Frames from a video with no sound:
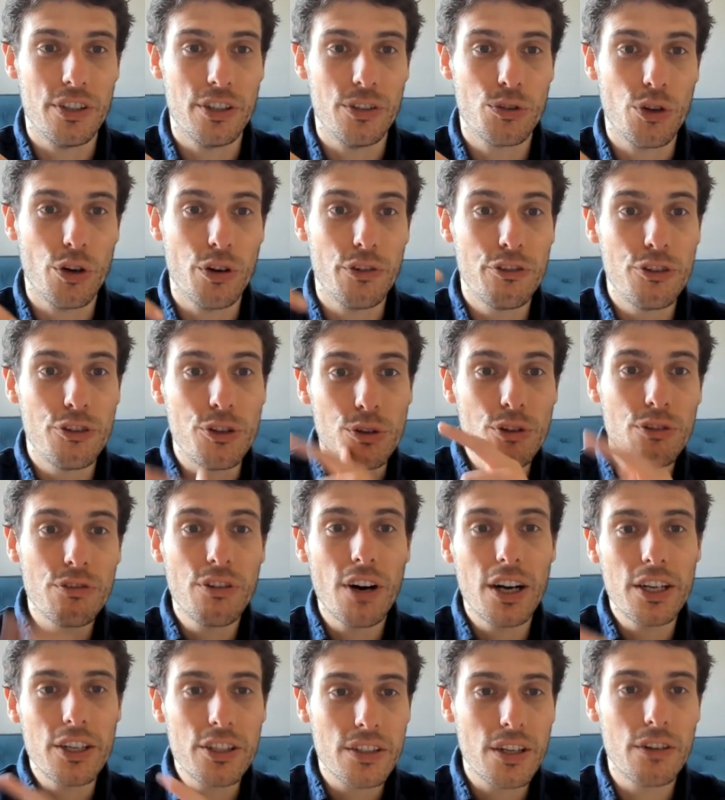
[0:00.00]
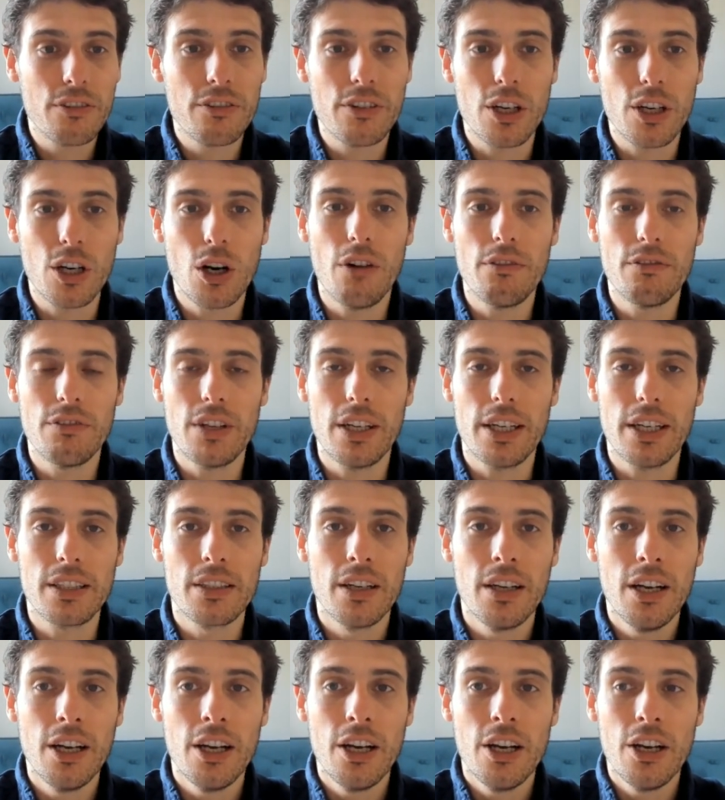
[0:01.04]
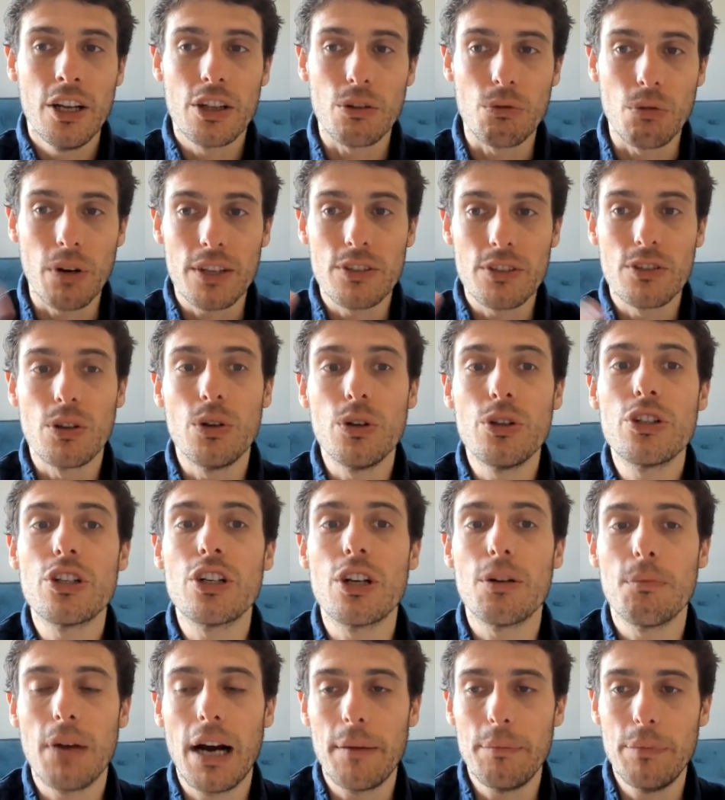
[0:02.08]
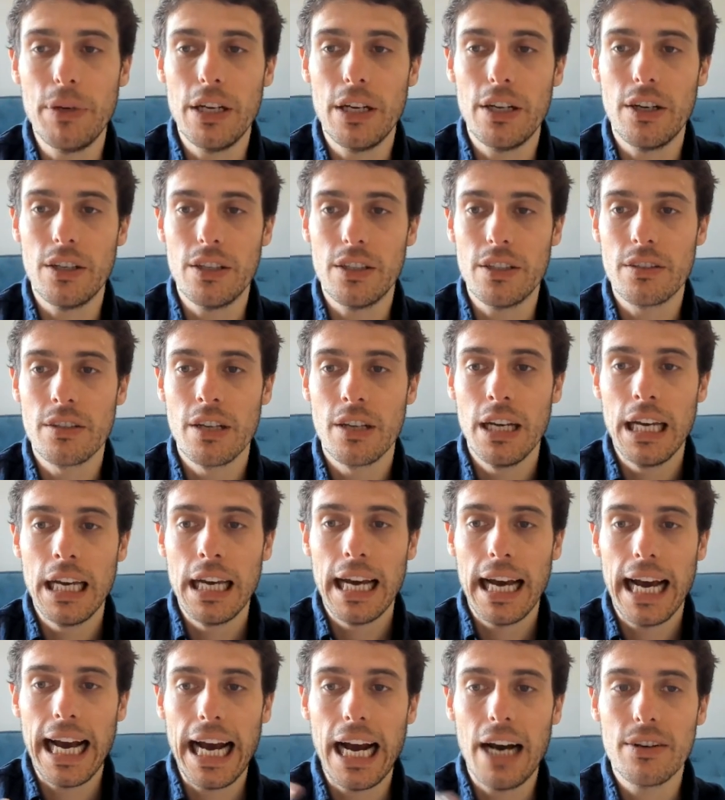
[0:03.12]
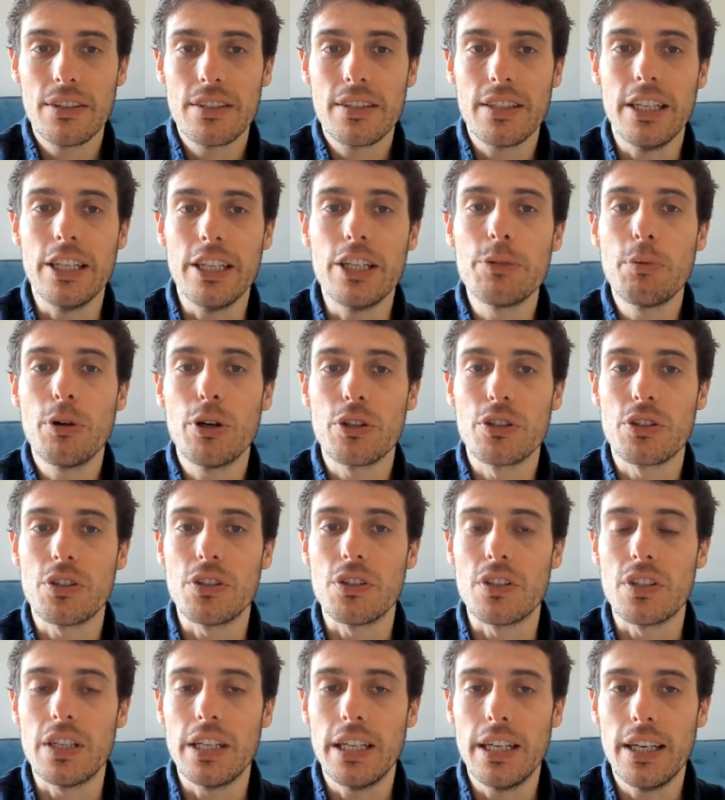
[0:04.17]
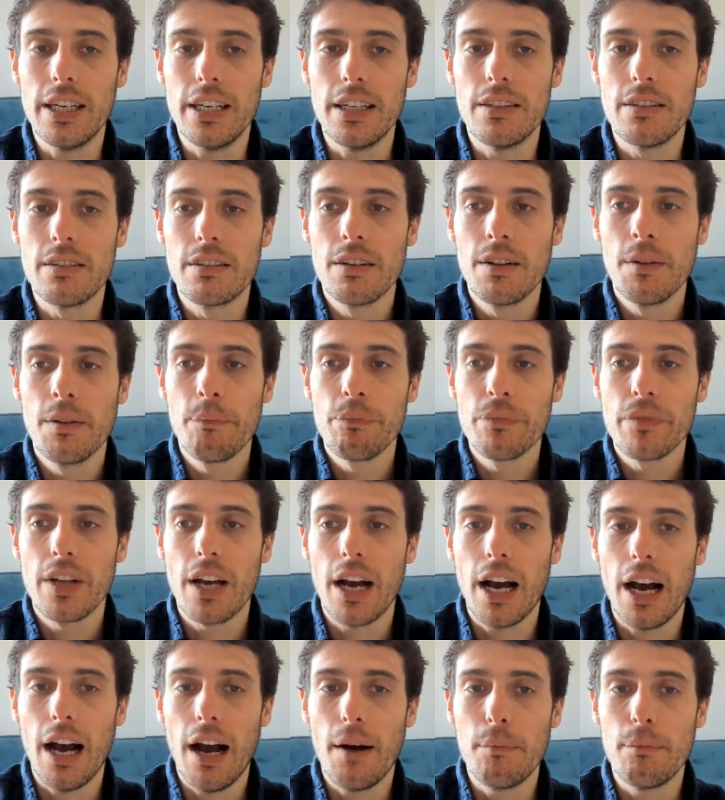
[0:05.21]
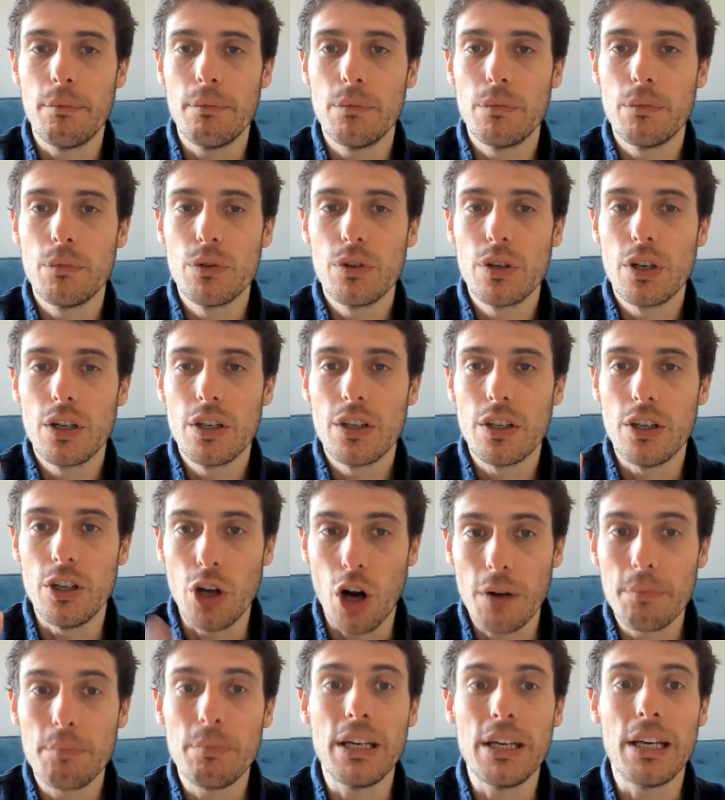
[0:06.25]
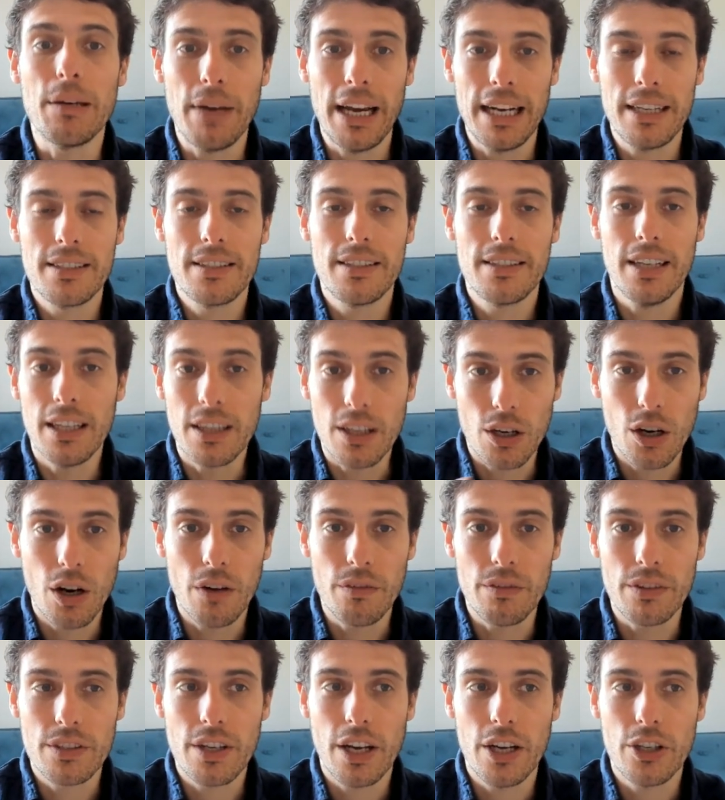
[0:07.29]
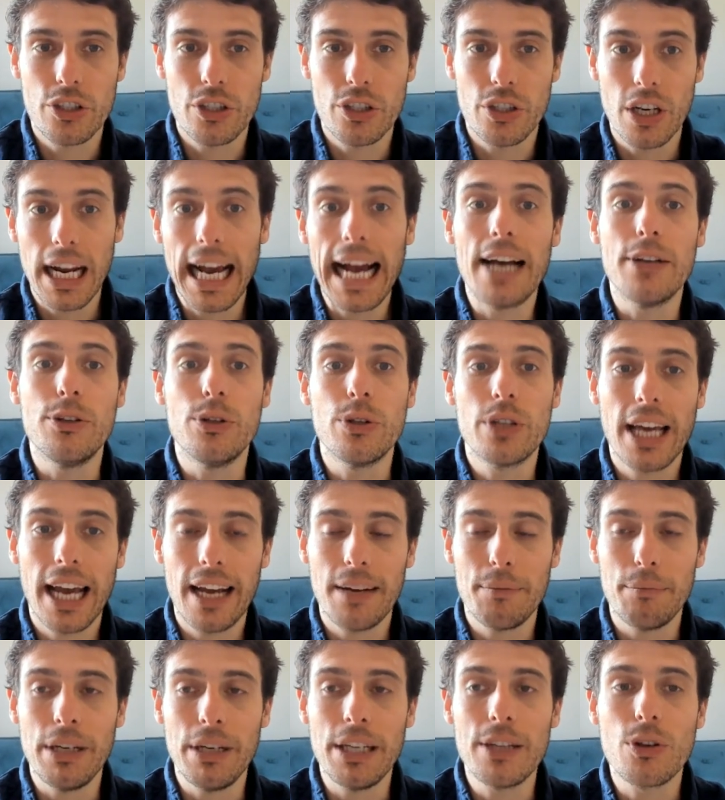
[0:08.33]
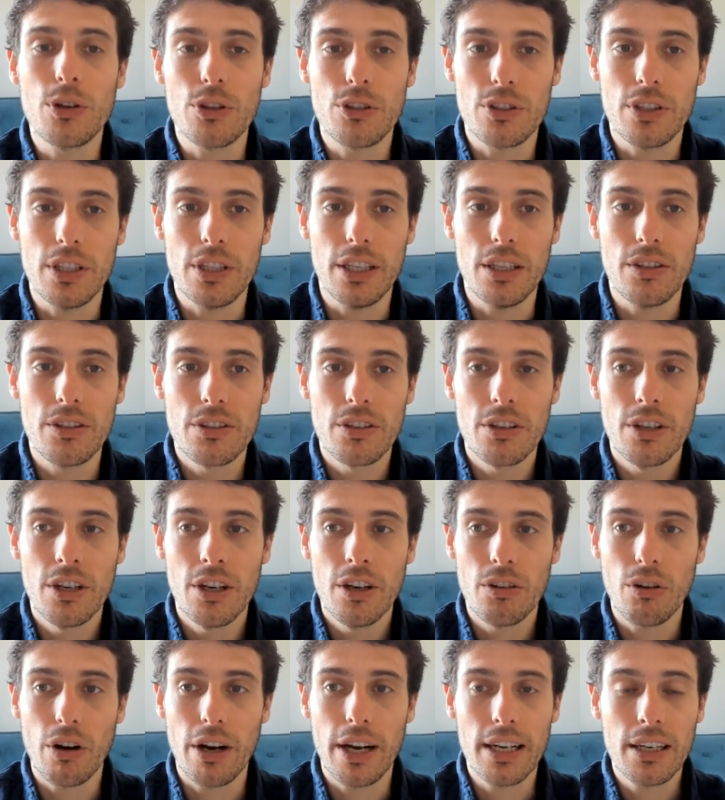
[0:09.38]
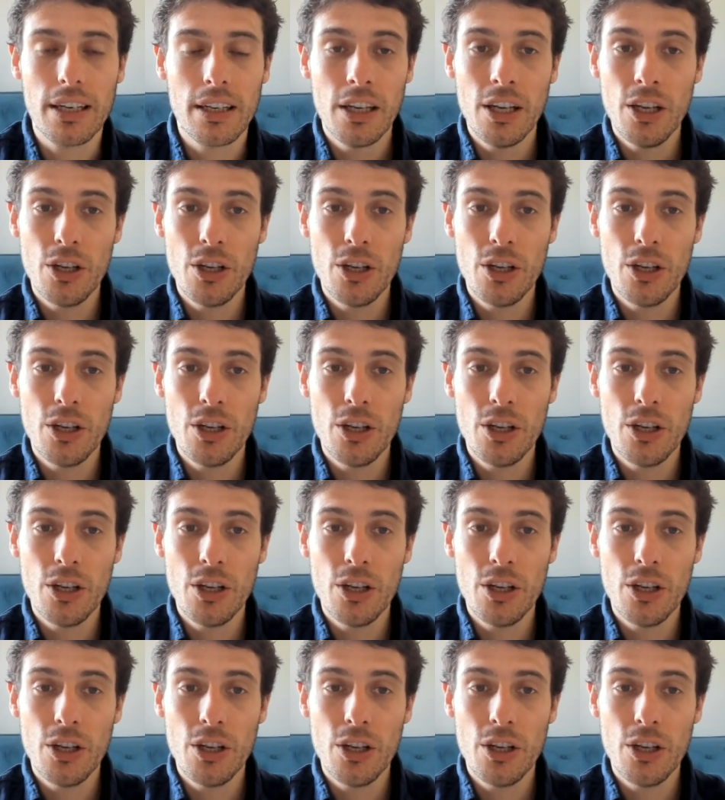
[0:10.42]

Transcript: So if you do find yourself in a conflict, the resolution, in my opinion, is how does each person's needs not being met in the conversation, and how you can meet those needs, right?